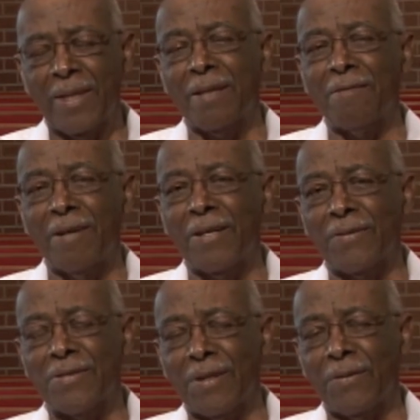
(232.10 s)
getting
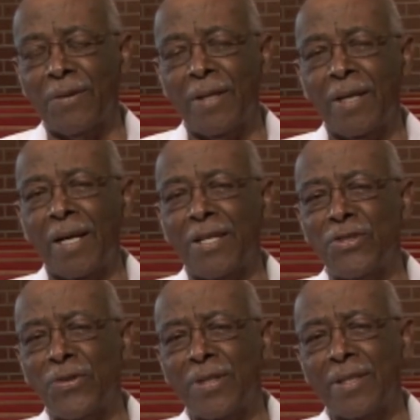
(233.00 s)
around. So I
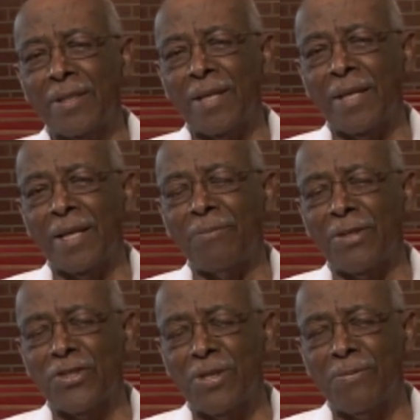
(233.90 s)
joined. I'm
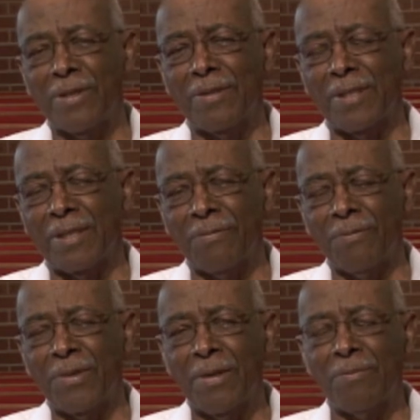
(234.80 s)
the chairman of the
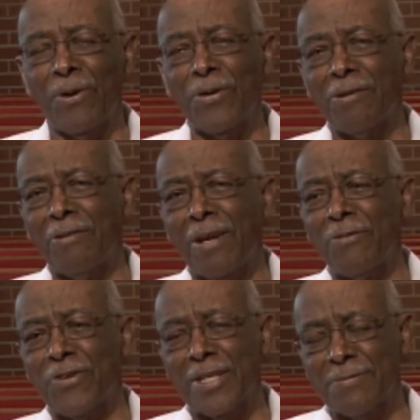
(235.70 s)
Bowling
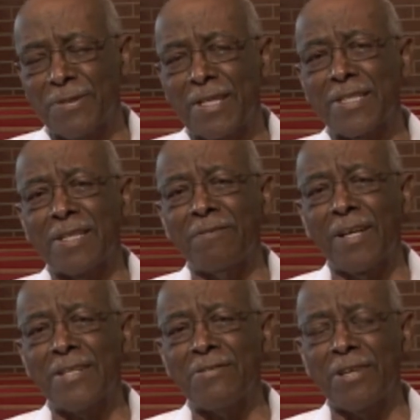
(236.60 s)
Graham Transportation
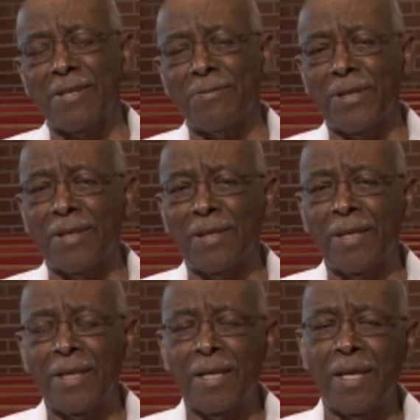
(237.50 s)
Advisory Committee,
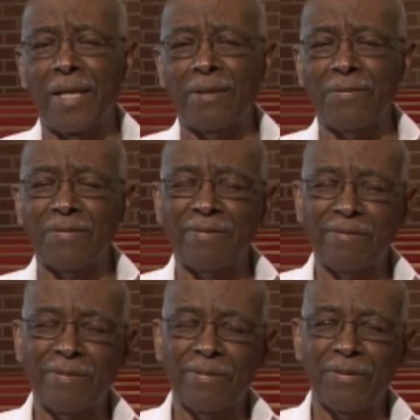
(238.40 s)
and
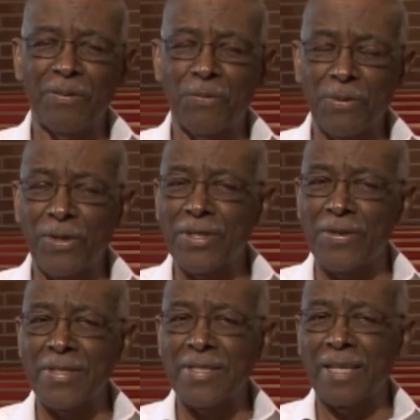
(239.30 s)
we worked on this